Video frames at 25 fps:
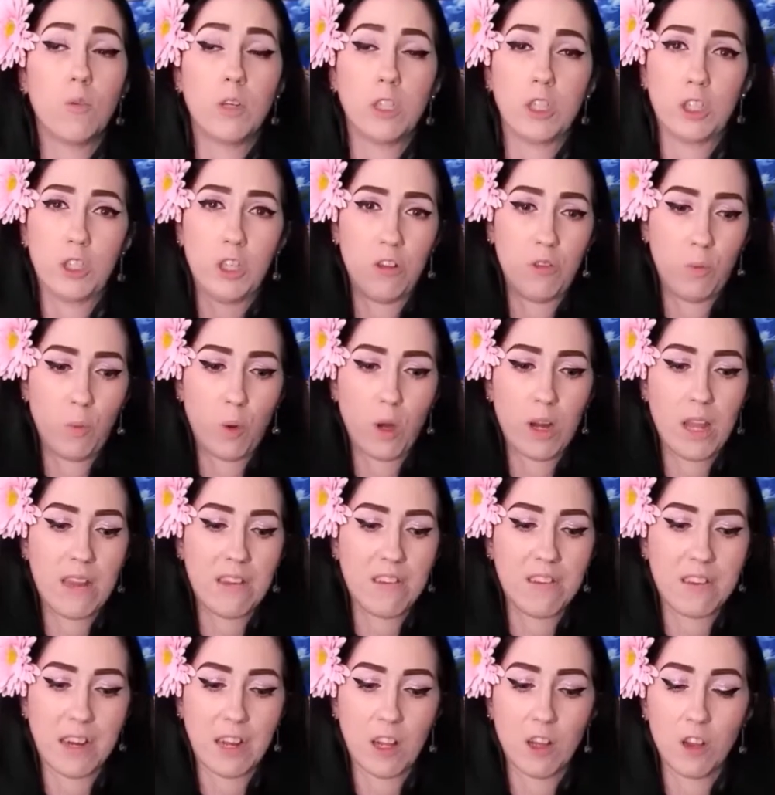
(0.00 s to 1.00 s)
which is where
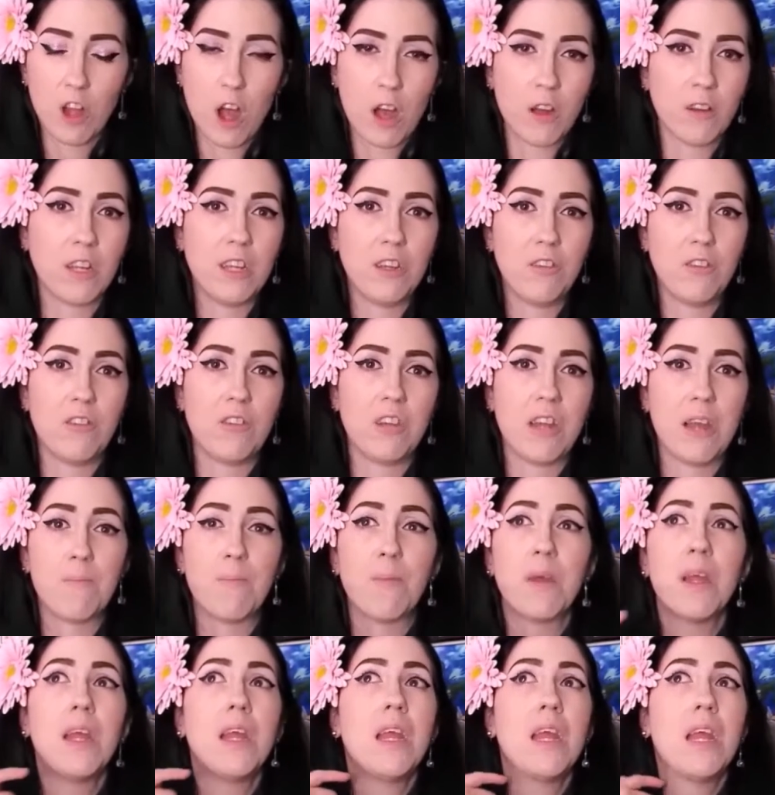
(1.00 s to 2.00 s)
they stick a long
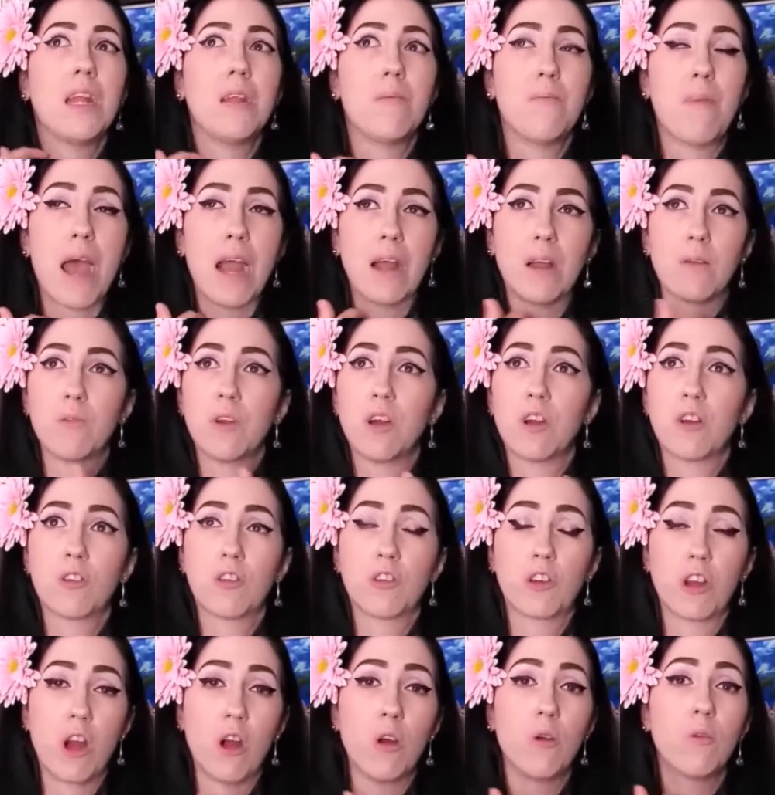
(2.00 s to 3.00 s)
Q-tip in the back of
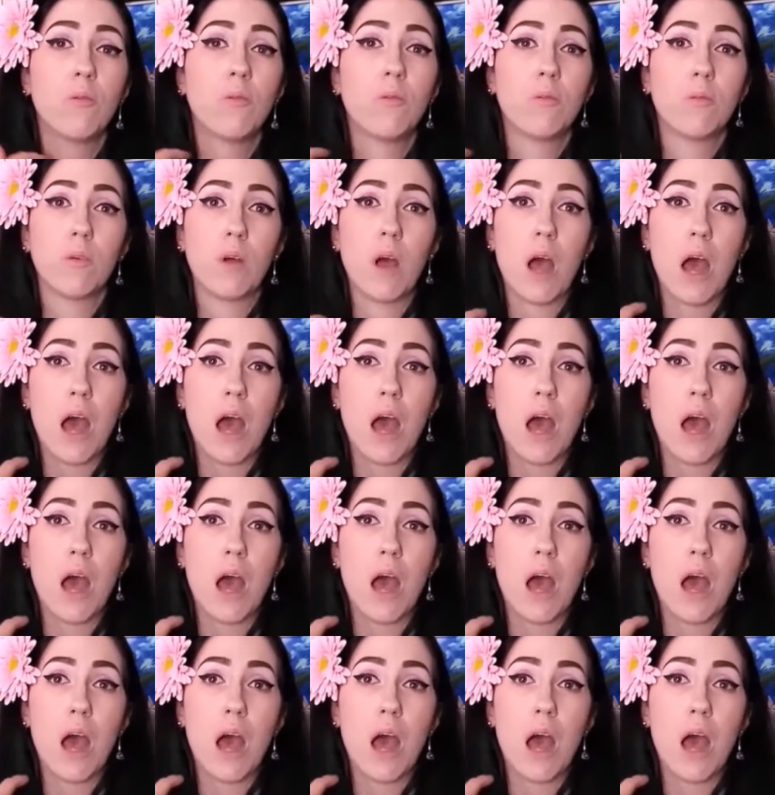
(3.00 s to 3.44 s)
your throat,